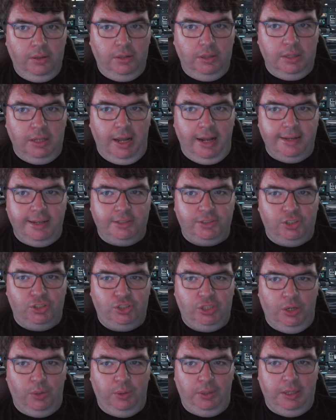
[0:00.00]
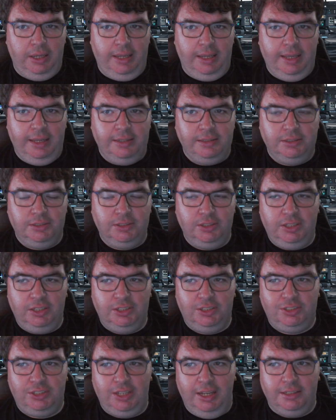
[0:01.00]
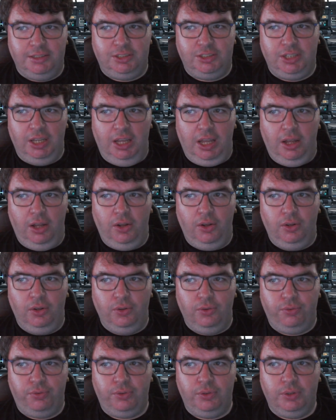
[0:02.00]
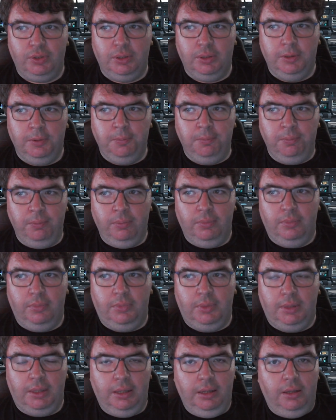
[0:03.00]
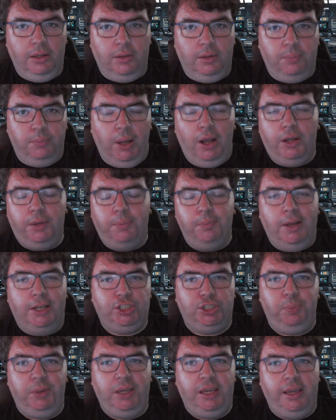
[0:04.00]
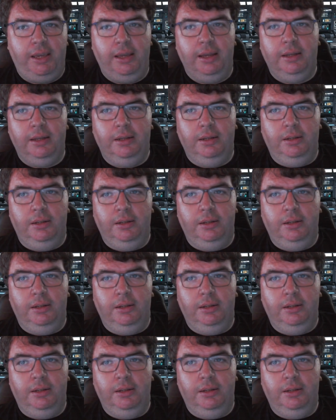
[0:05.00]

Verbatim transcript: not necessarily in the sense of punk must be